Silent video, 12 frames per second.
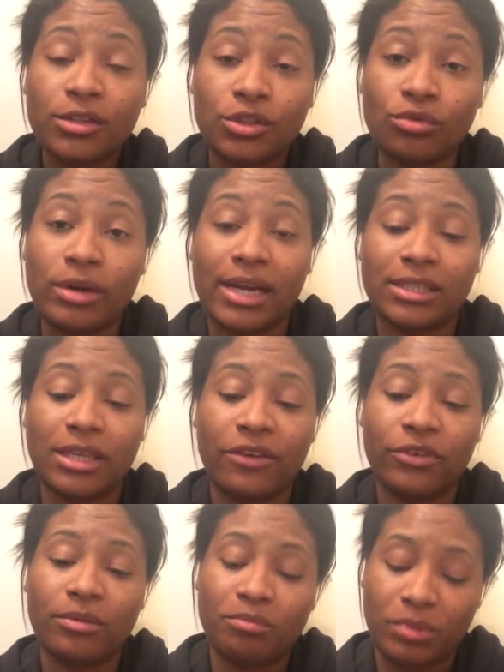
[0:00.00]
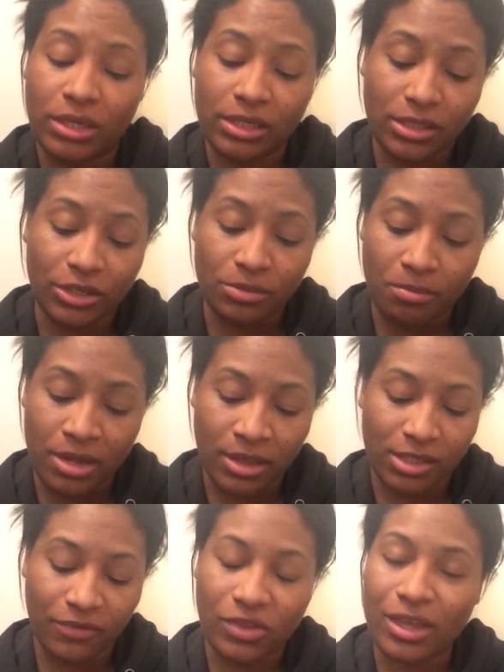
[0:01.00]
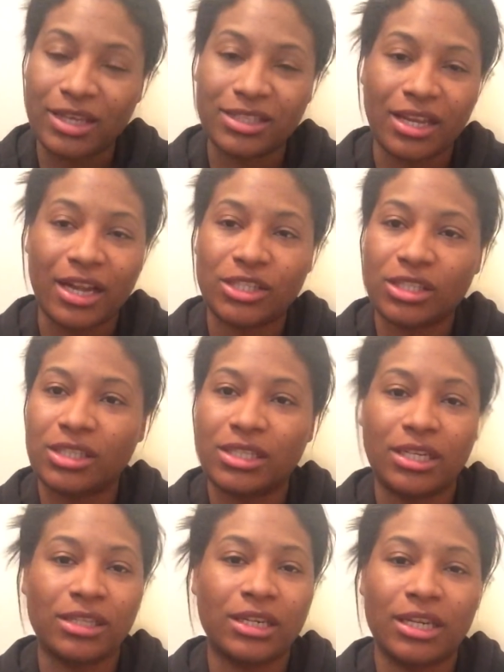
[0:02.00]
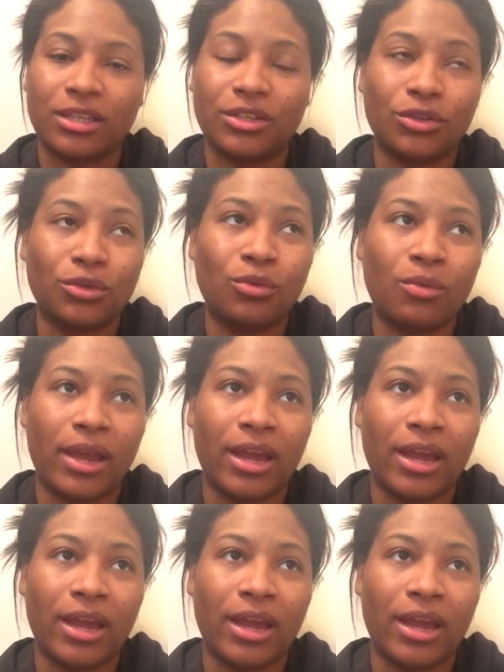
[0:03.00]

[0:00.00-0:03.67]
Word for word: to G O T seven because there's months of things that I just didn't get to do.